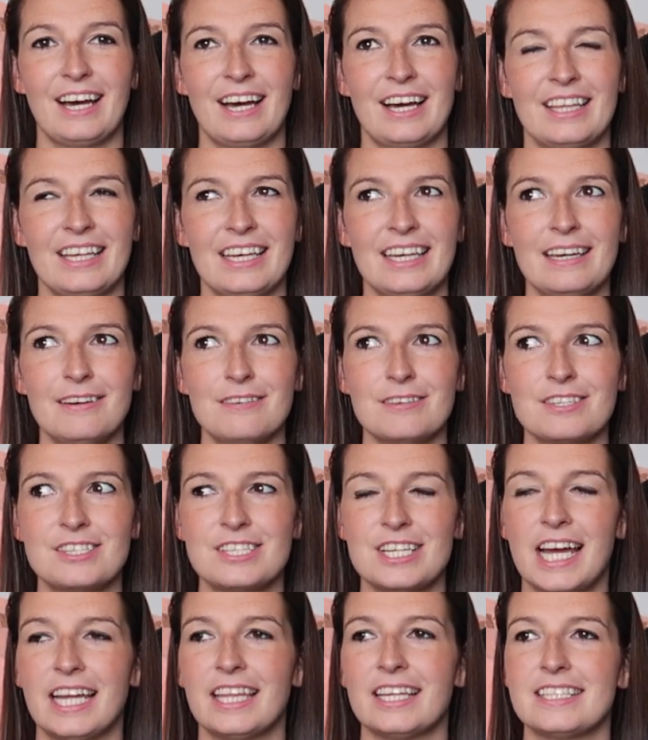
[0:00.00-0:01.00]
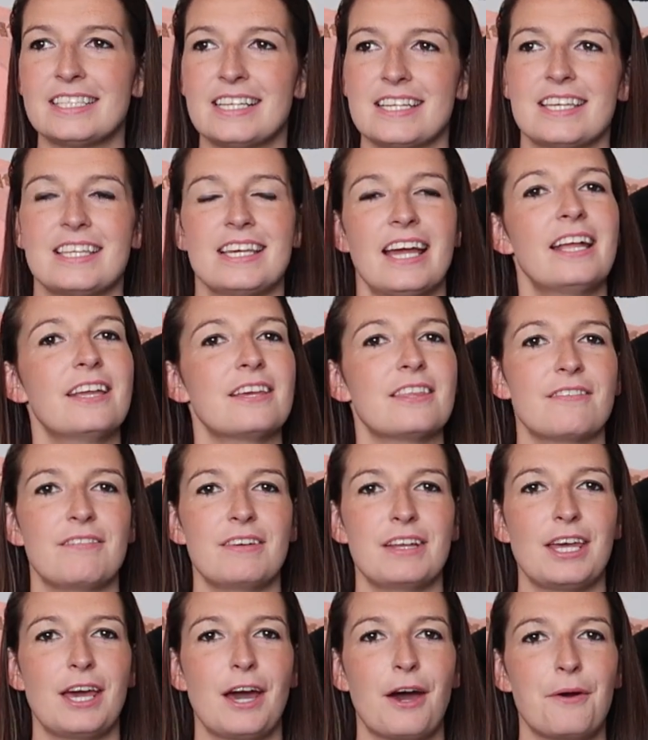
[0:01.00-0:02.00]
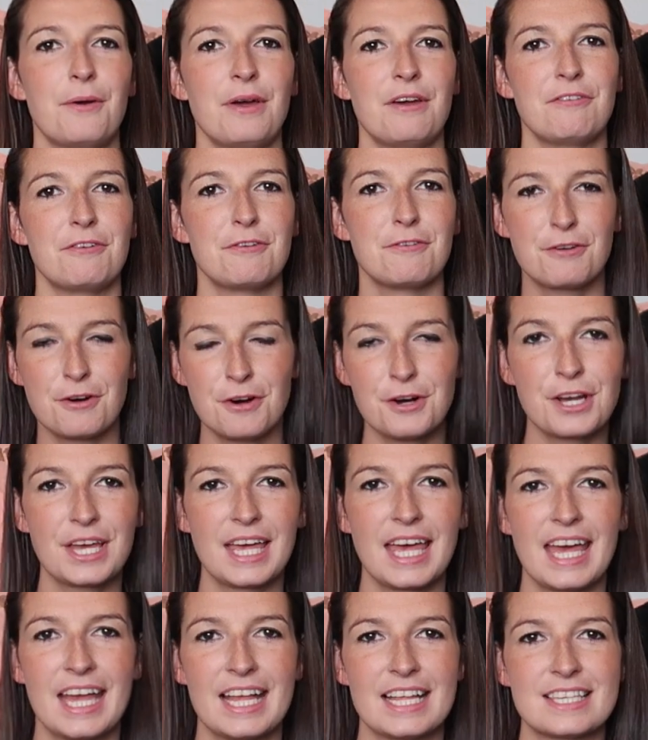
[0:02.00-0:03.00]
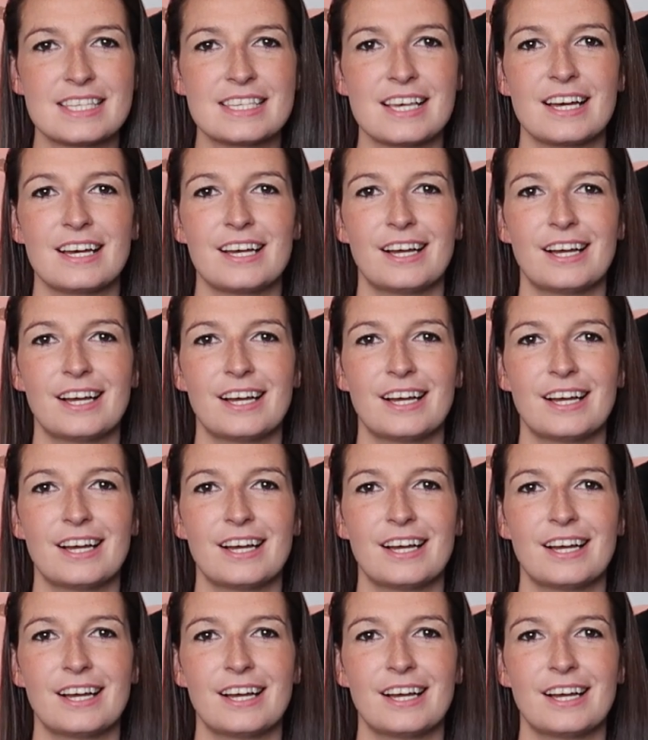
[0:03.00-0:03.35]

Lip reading: I think it was Jen that said at the end of the video, if you've got kids,